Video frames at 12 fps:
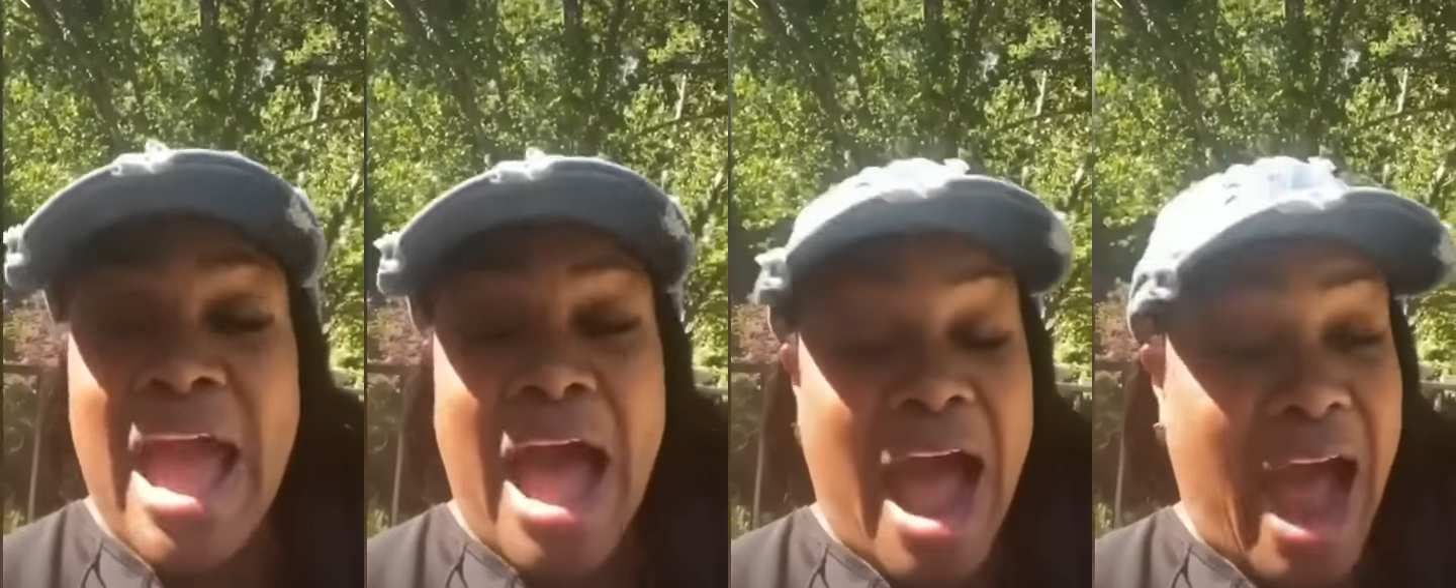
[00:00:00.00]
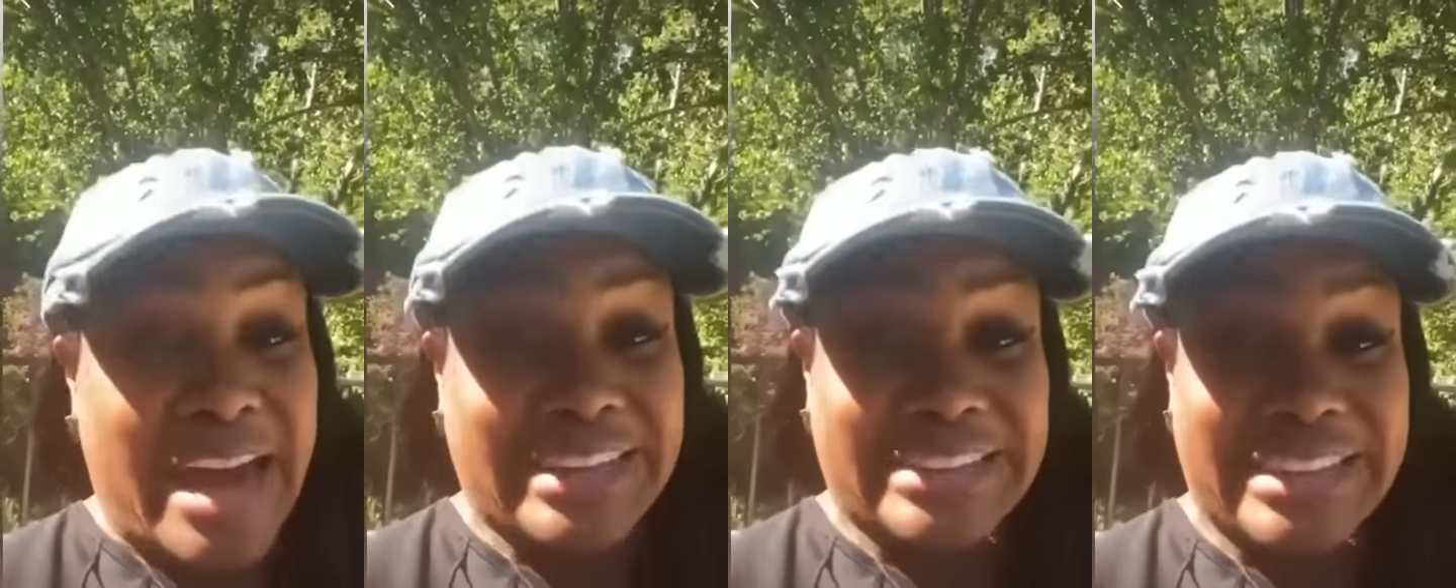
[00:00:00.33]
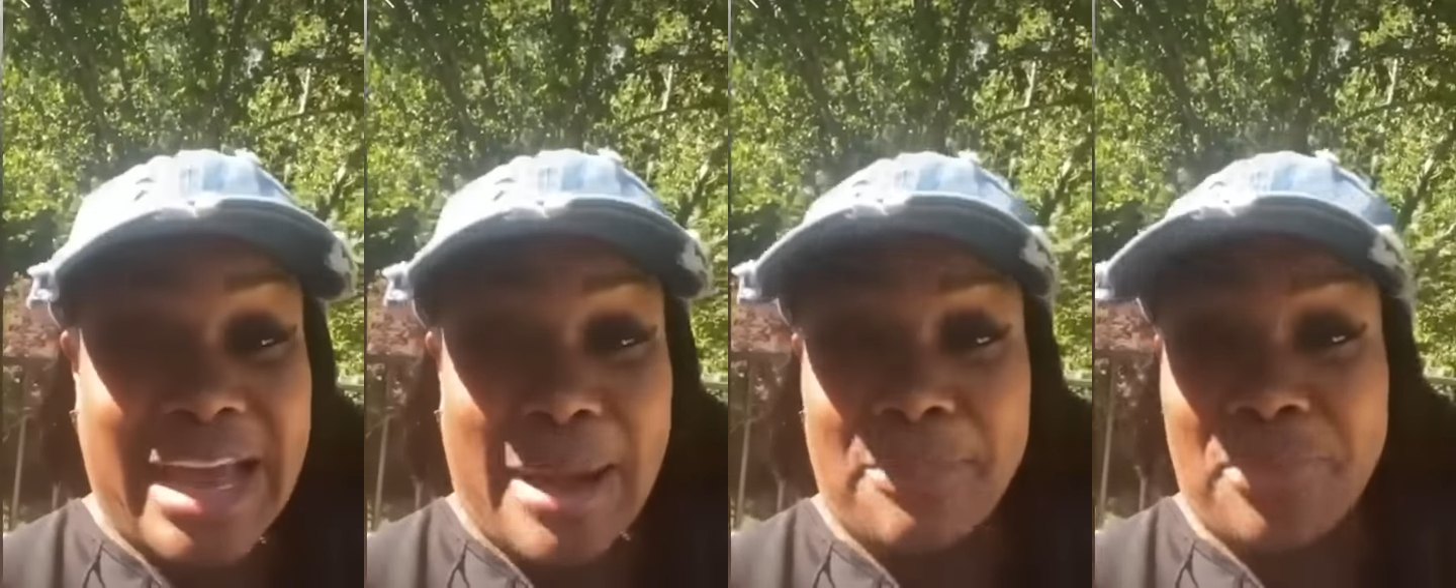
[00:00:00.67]

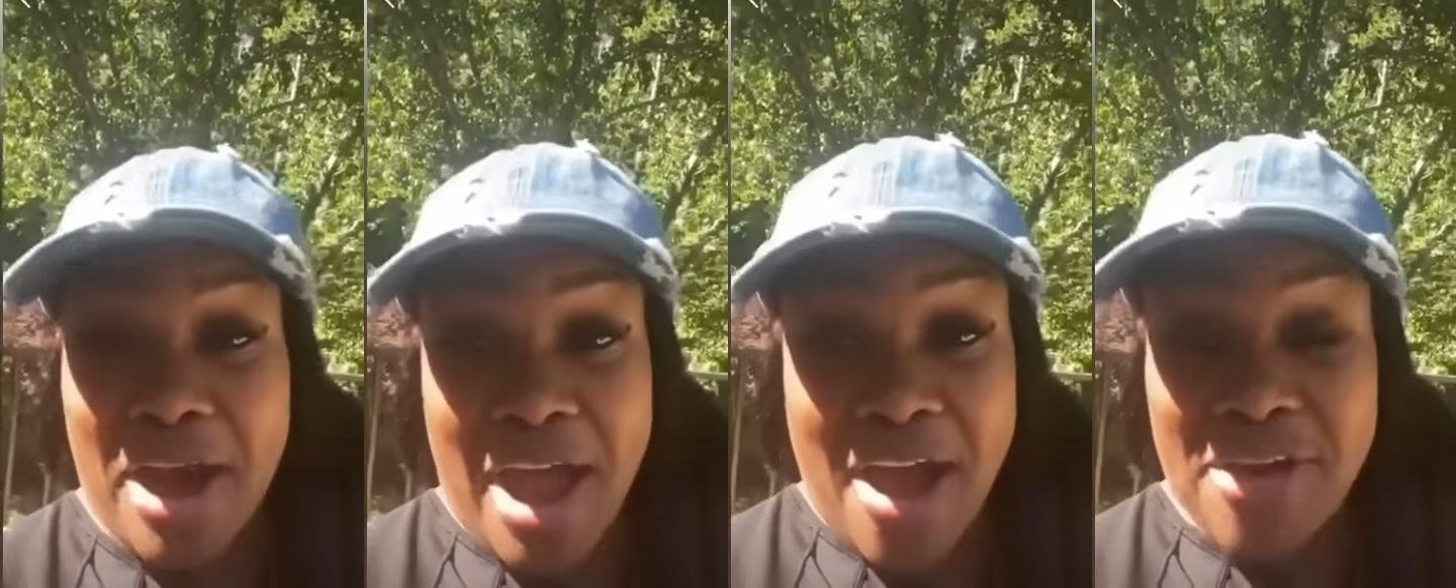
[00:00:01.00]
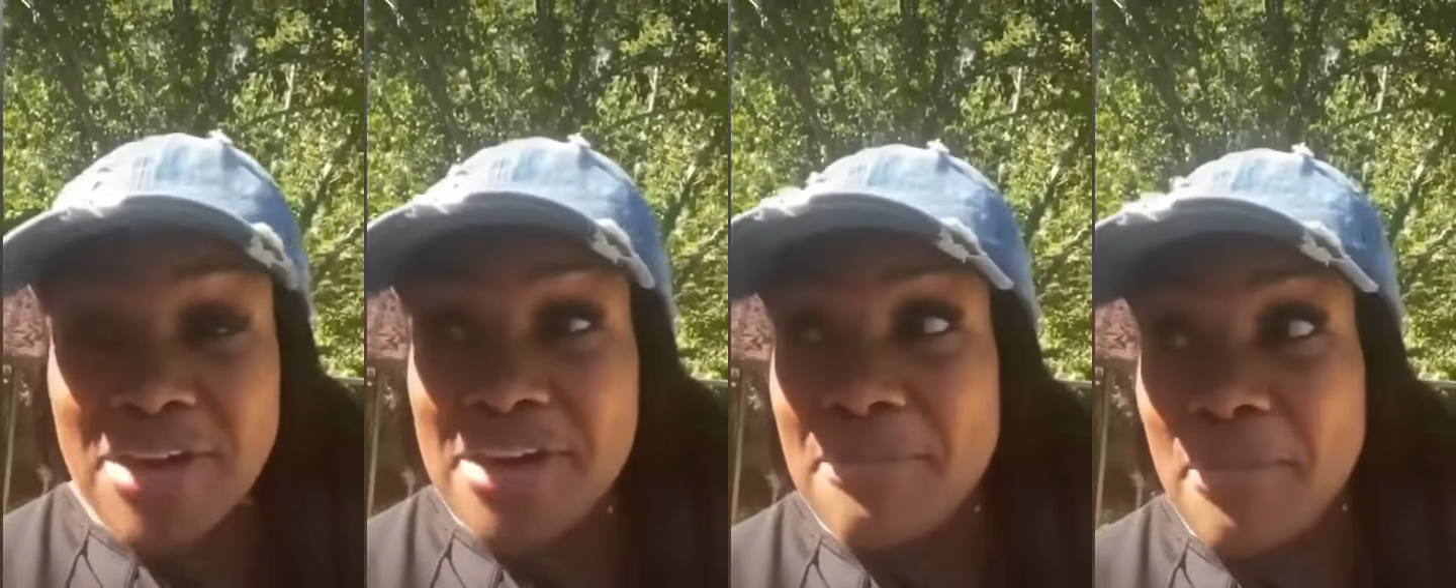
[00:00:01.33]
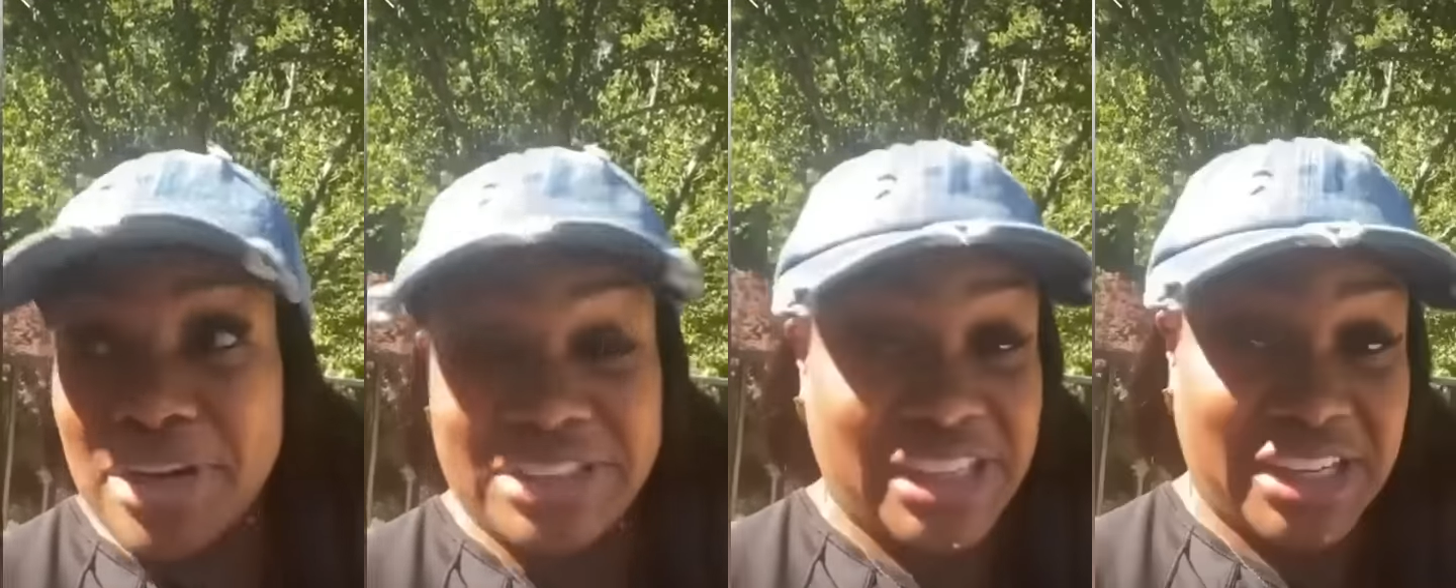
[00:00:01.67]
Honestly, I'm proud of
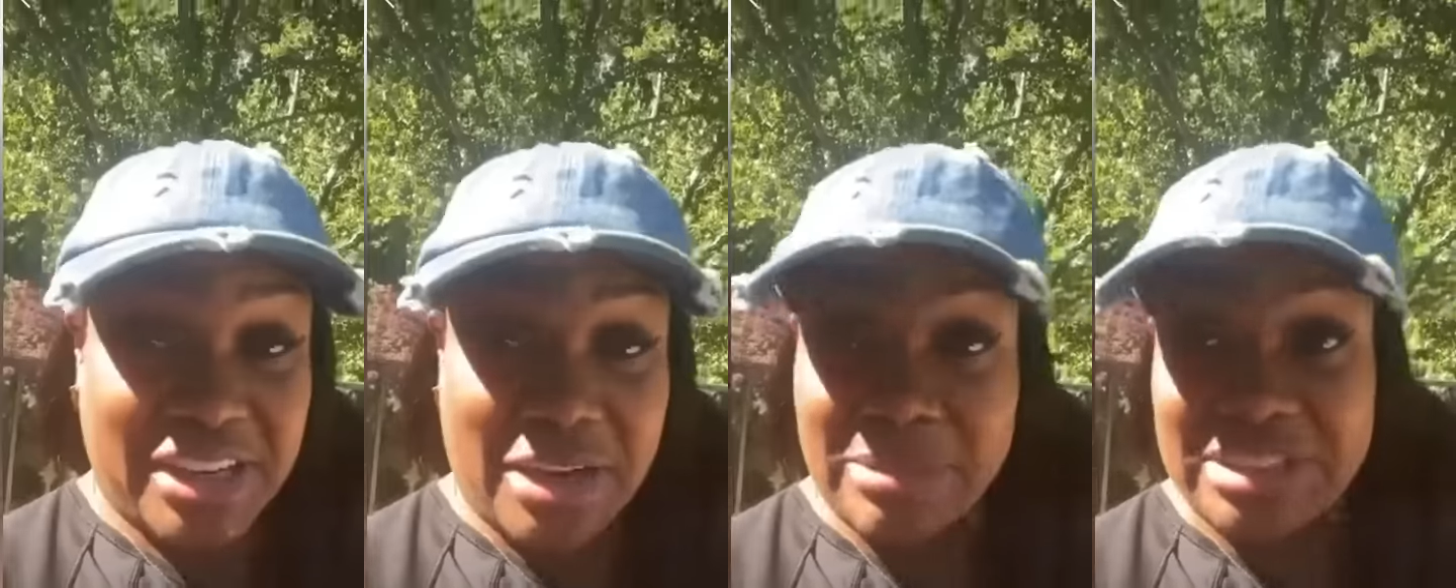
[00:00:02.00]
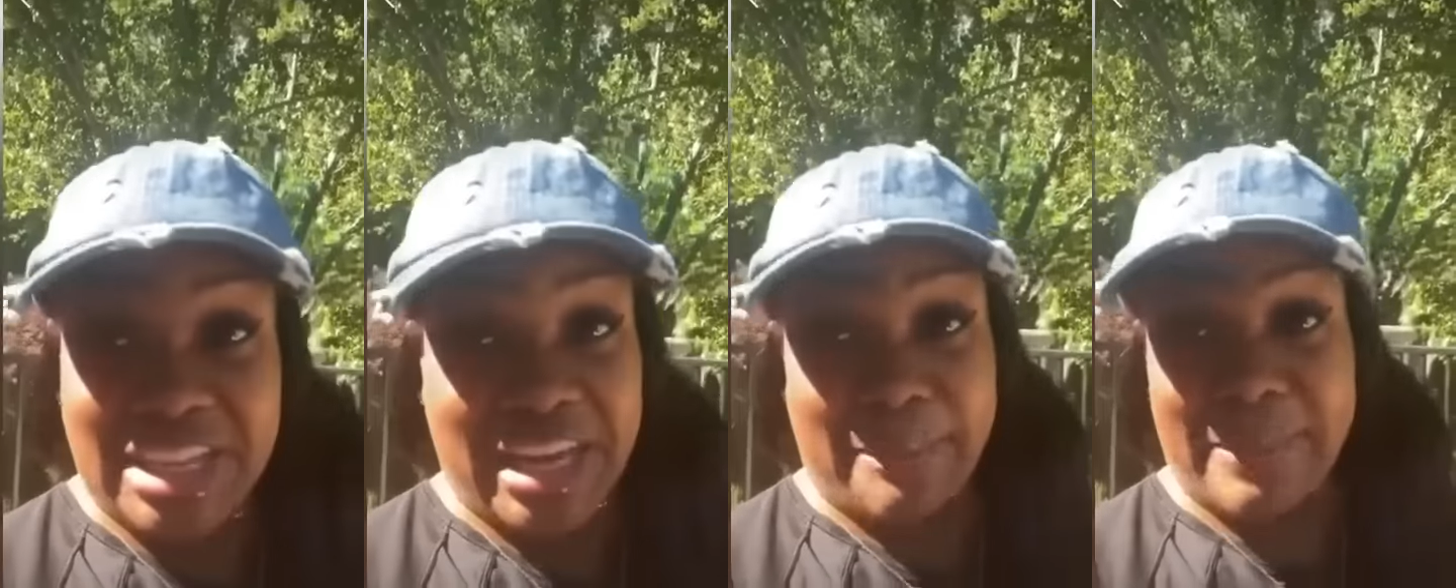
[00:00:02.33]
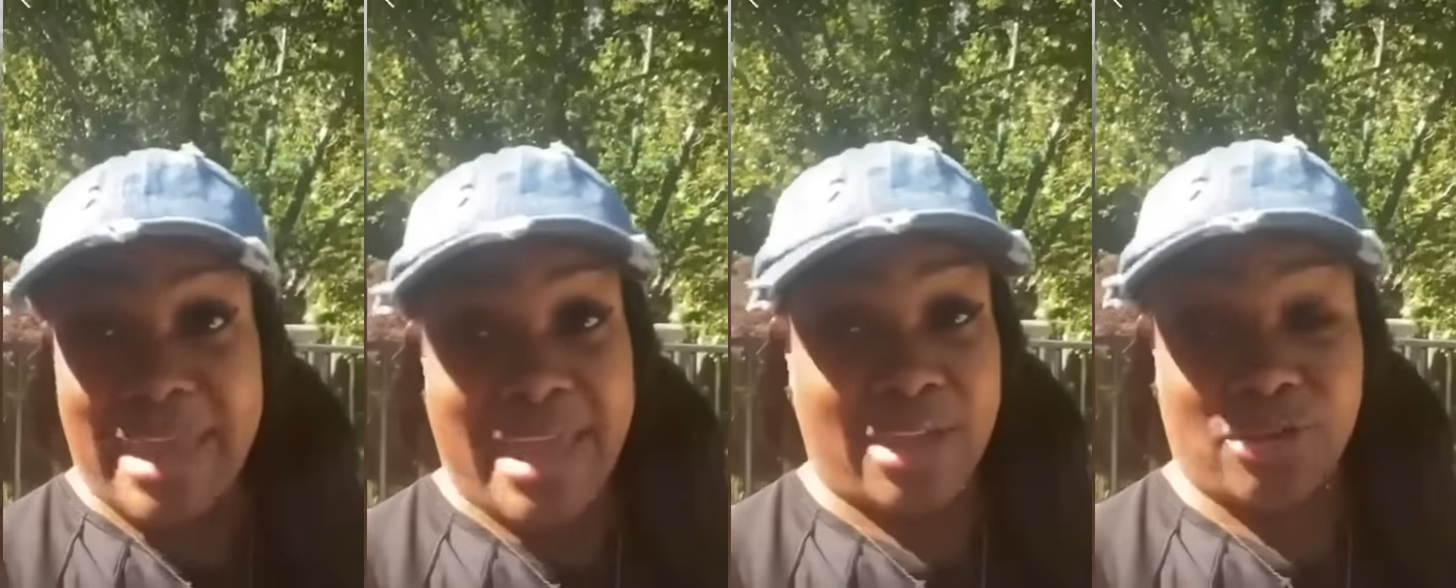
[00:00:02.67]
Martell. I'm gonna take it back.